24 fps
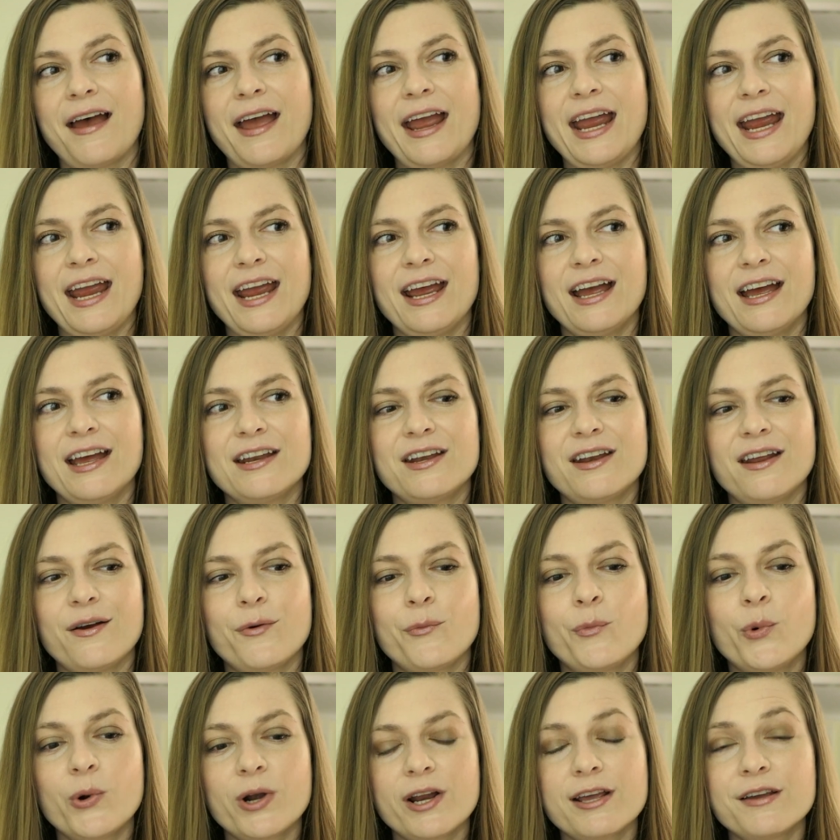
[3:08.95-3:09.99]

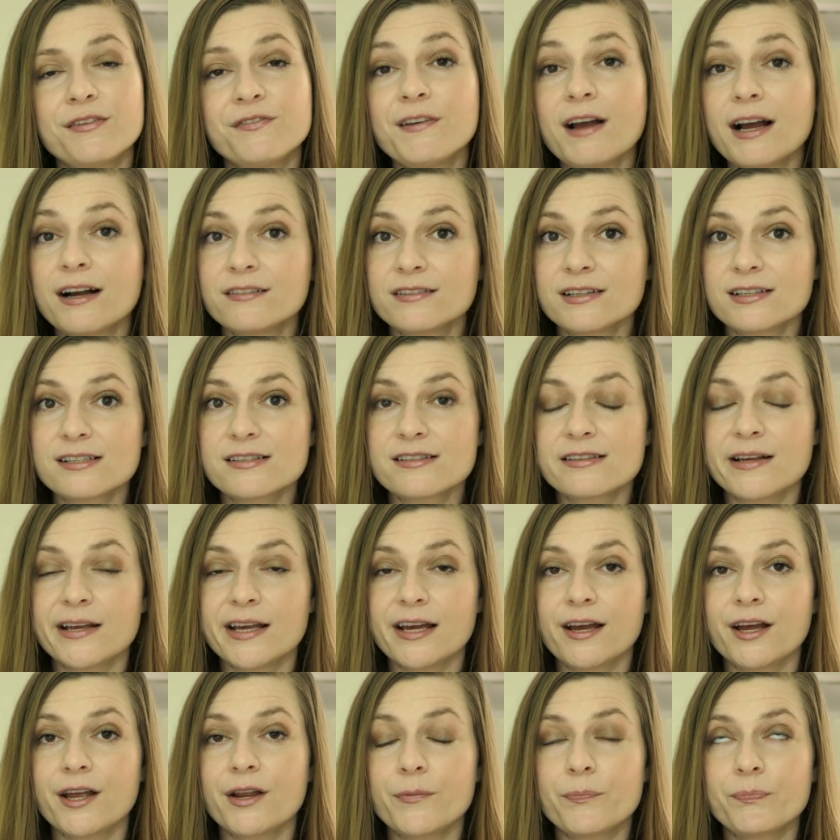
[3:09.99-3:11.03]
And what I found is
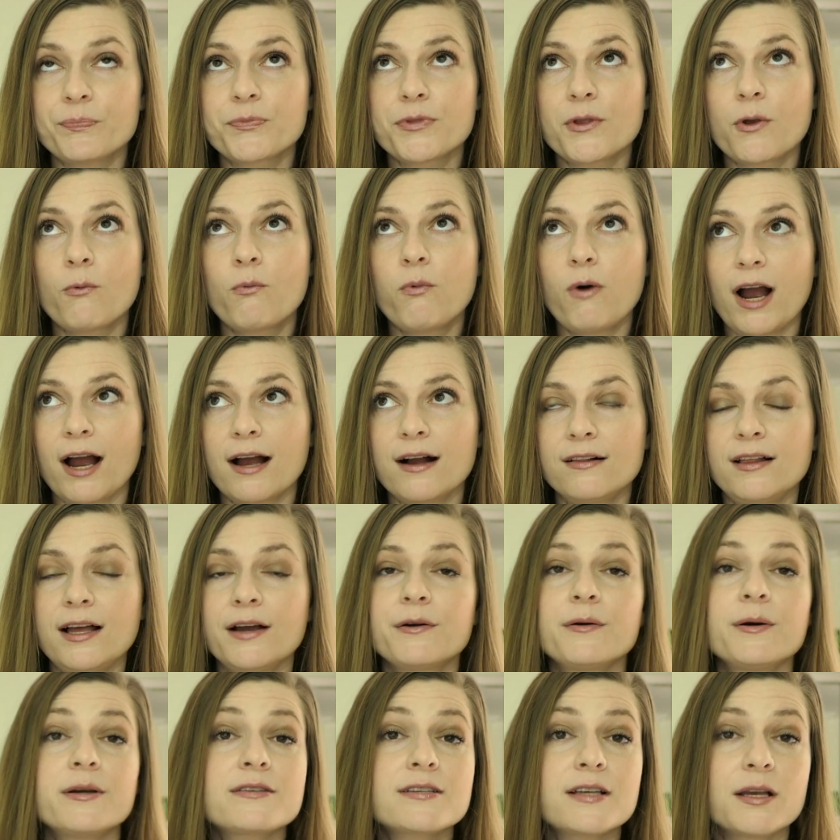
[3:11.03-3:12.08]
that while I
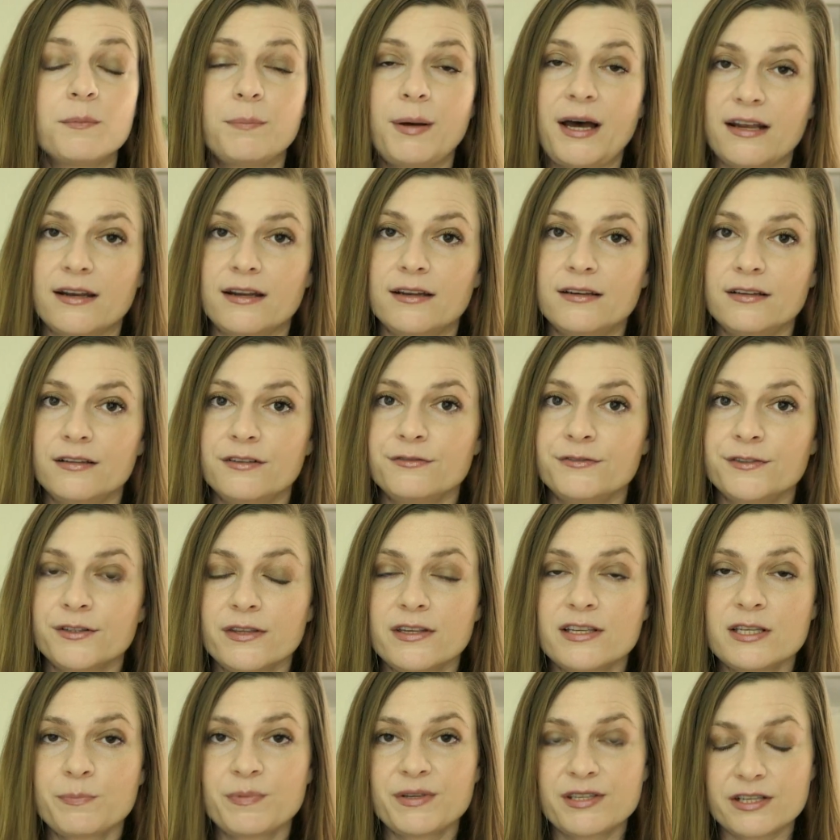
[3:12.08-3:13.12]
was competitive for
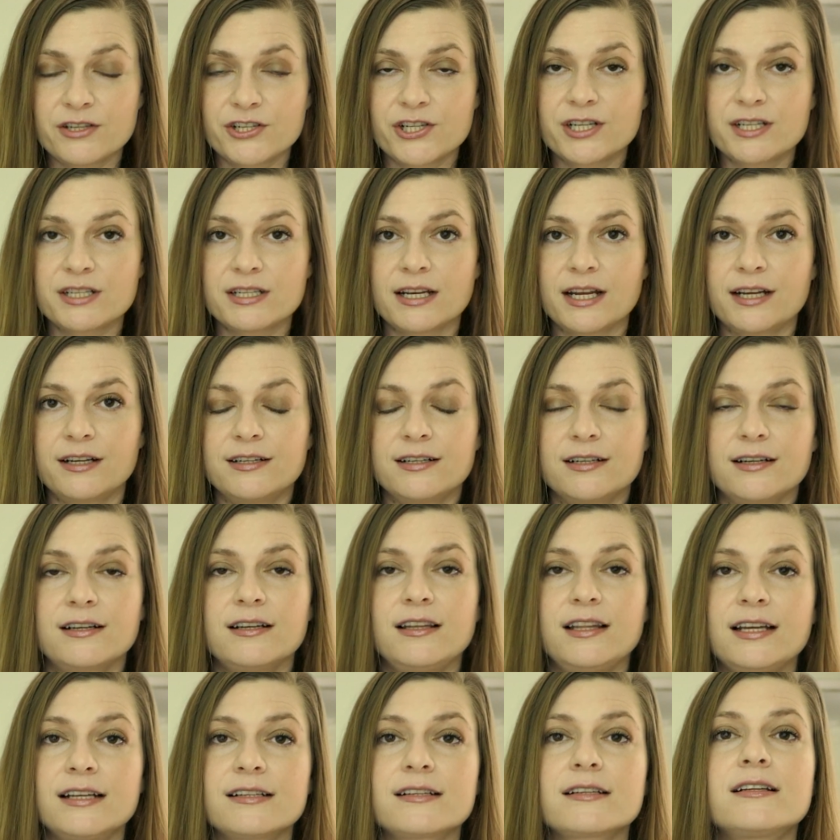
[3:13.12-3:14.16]
these positions and I could
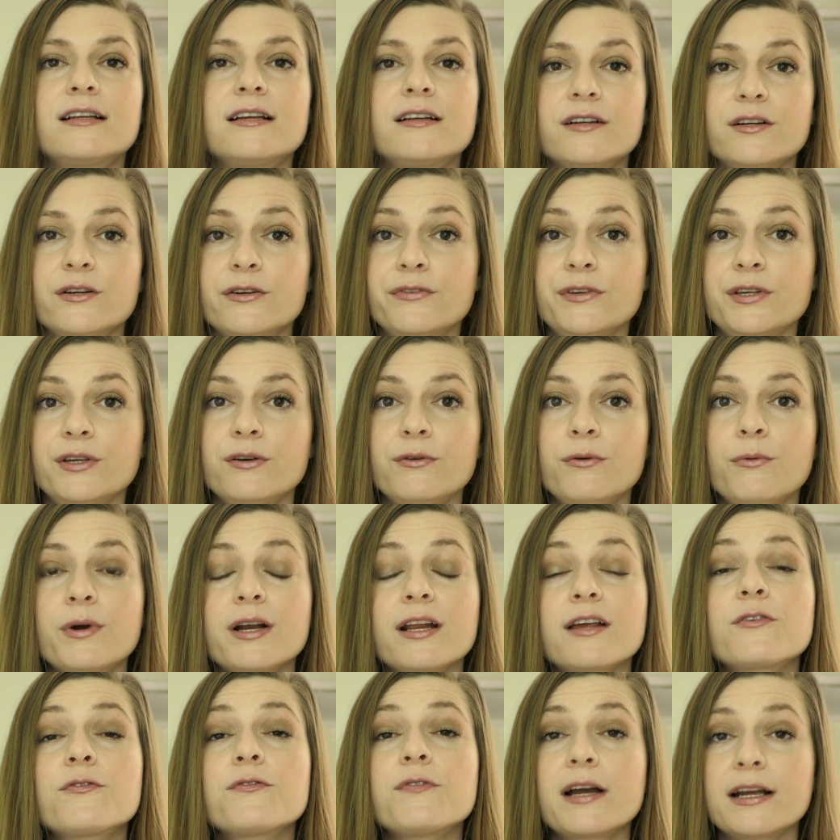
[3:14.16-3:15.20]
land an interview, when
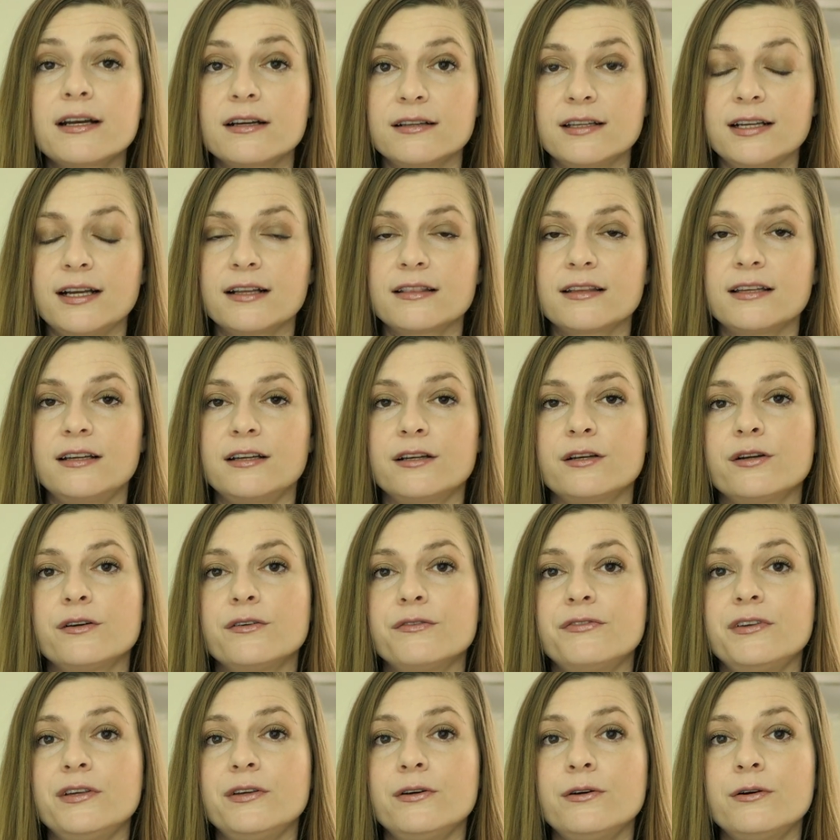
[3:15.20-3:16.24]
I finally got the
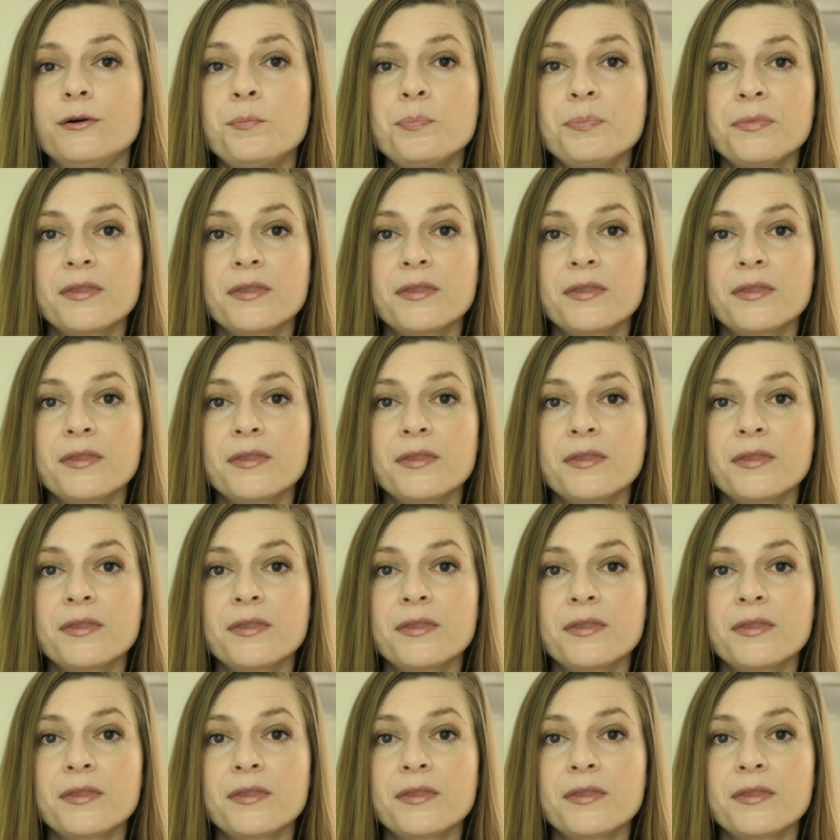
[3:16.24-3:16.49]
interview,